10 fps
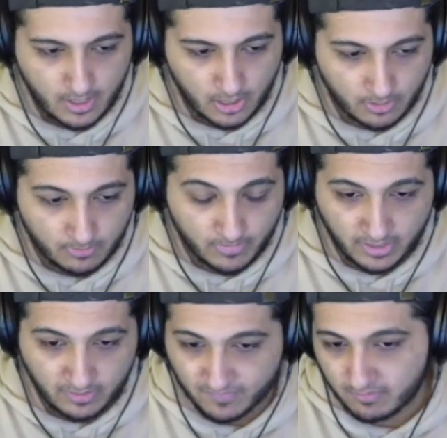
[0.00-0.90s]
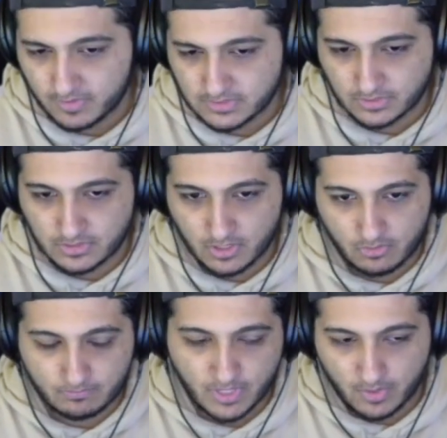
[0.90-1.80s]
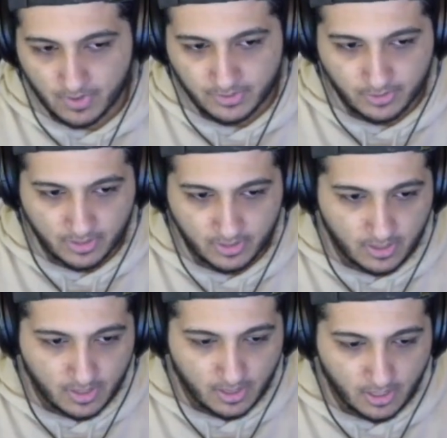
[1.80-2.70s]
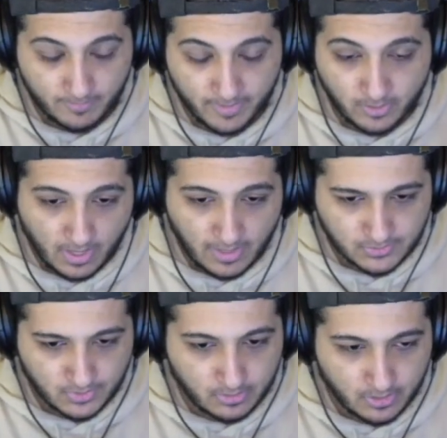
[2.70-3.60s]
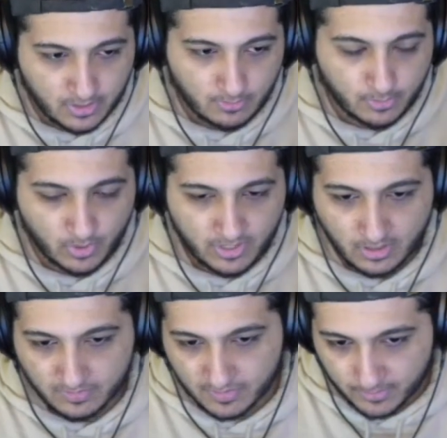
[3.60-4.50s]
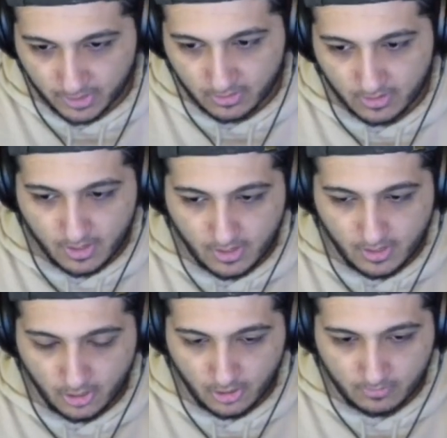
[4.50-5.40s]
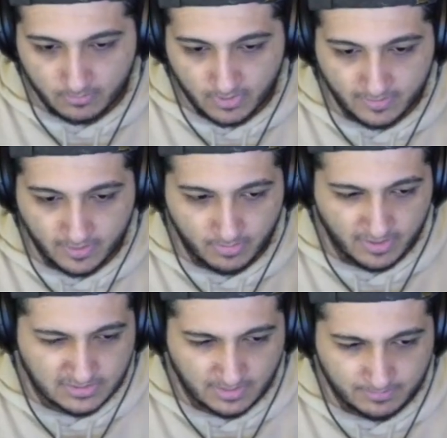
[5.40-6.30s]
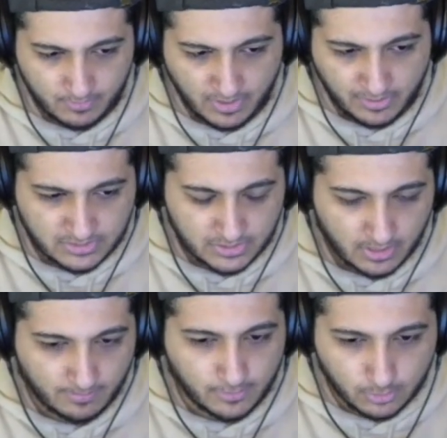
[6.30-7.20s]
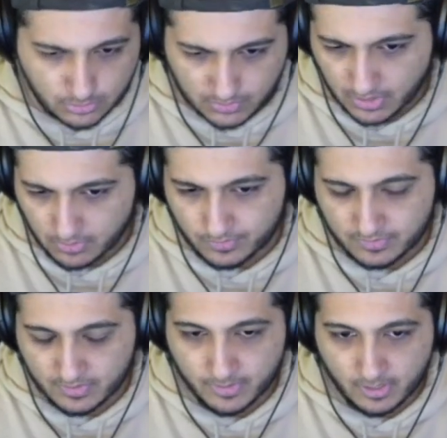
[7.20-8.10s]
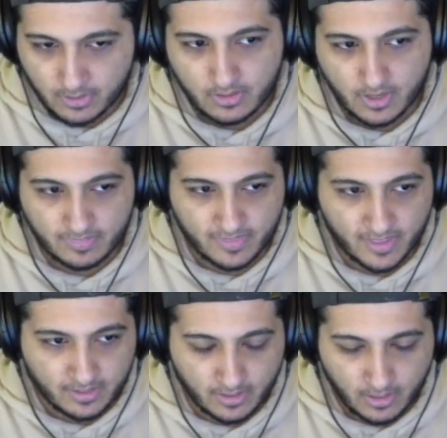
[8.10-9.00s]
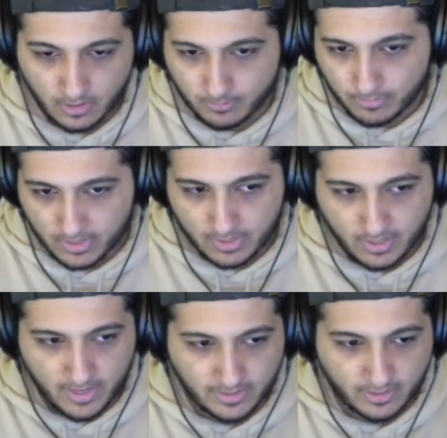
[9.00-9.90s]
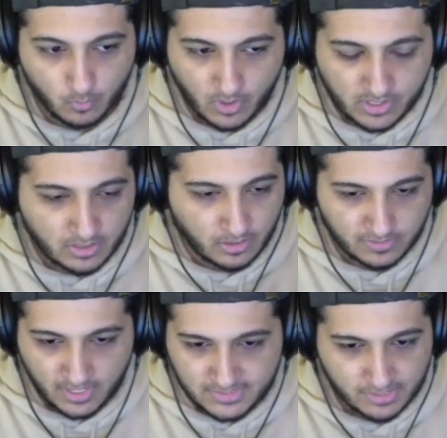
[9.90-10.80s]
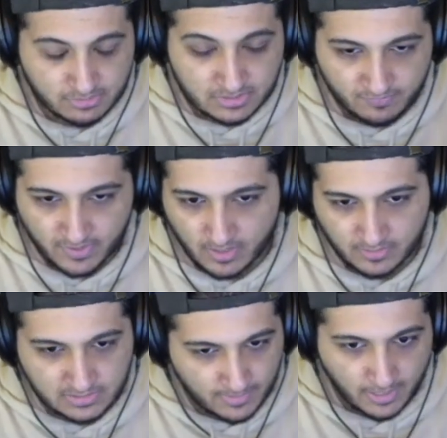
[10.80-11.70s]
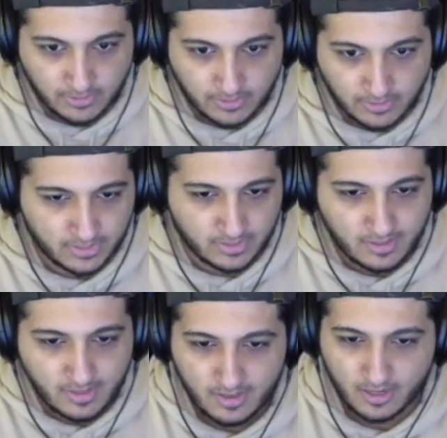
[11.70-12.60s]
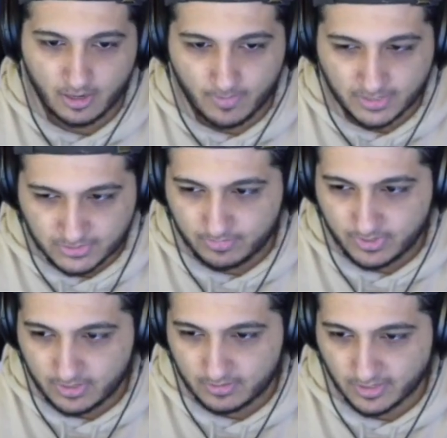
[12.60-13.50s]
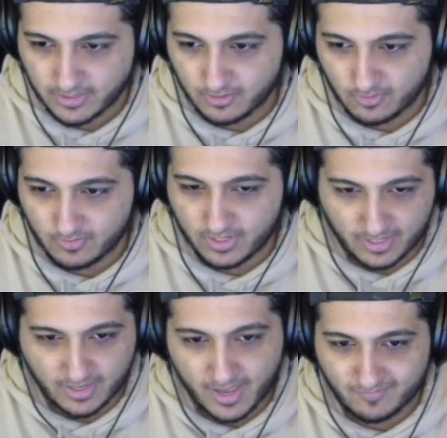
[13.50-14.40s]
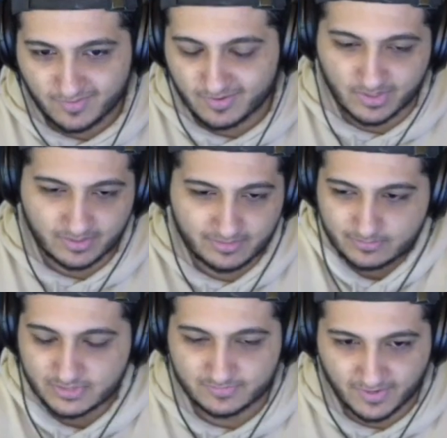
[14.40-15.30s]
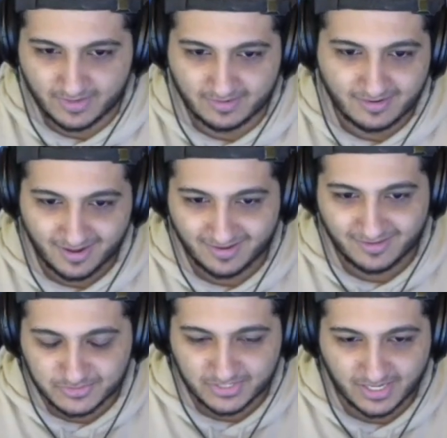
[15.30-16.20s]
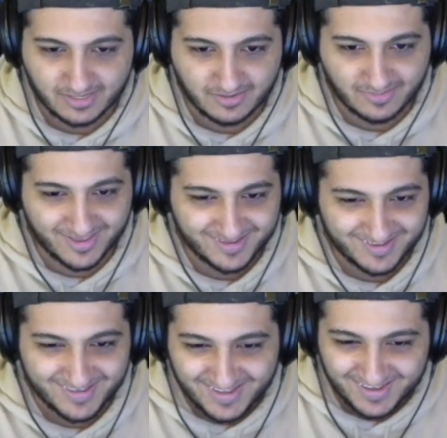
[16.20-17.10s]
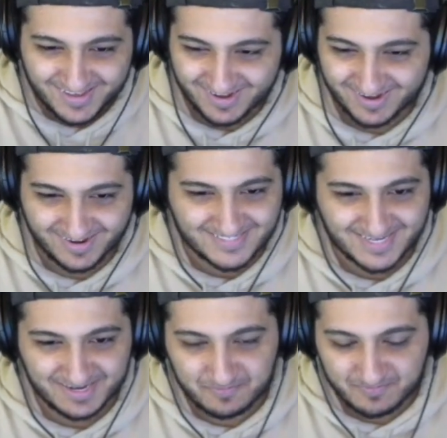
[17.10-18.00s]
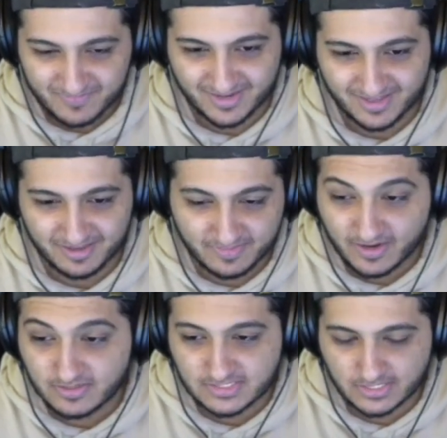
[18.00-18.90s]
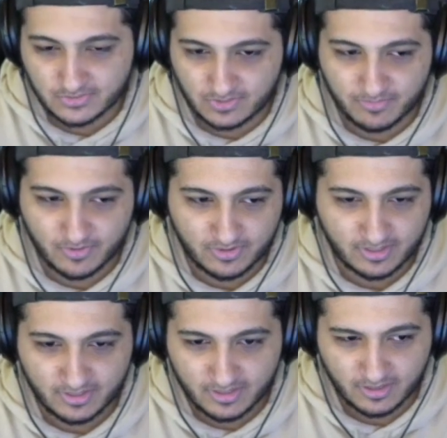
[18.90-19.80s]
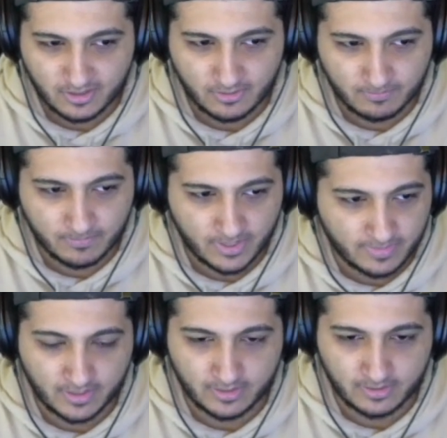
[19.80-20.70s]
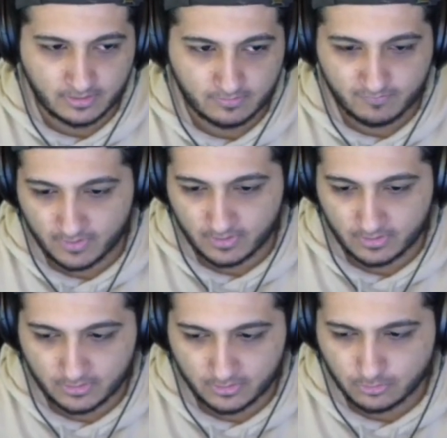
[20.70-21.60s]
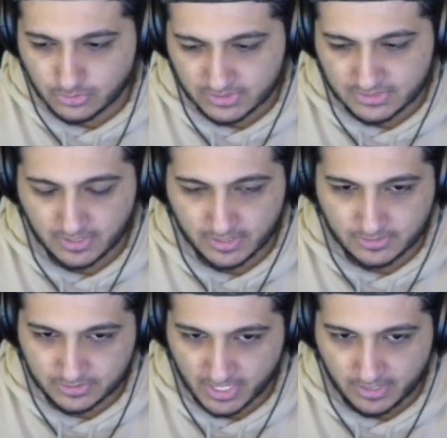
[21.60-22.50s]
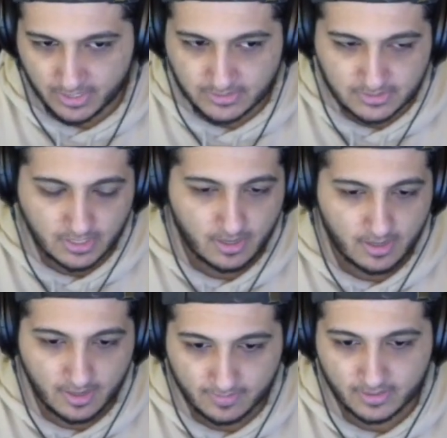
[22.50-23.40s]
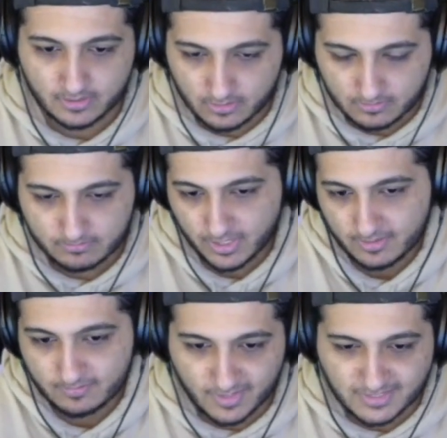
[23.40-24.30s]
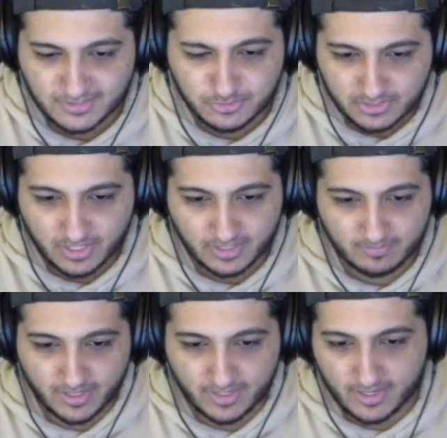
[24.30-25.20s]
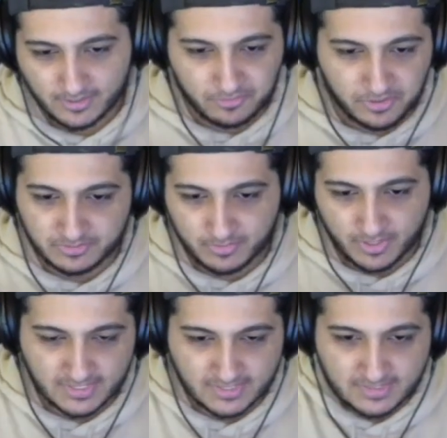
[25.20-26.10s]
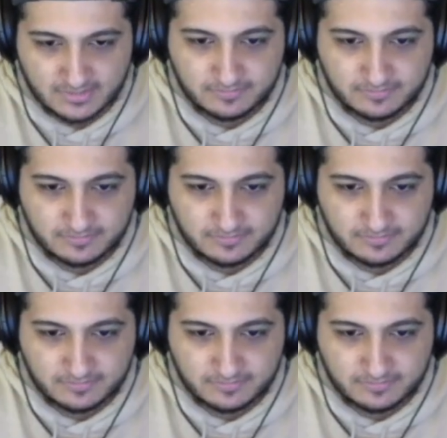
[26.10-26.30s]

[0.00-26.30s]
Um, and if everything's good to go, I'll render it. Um, and while it's rendering, I'll be working on a thumbnail. Um, and then by the time the render is done, I'm usually done with the thumbnail, and then I'll upload it, and I'll work on all the S E O stuff like on the spot usually. Um, I should be like, you know, getting ahead of it, but that's fine. I usually get it done like uh, on time, and yeah, and then I'll schedule upload it. Um, and then for usually Sundays or Saturdays, and then yeah, that's usually like my content creation process.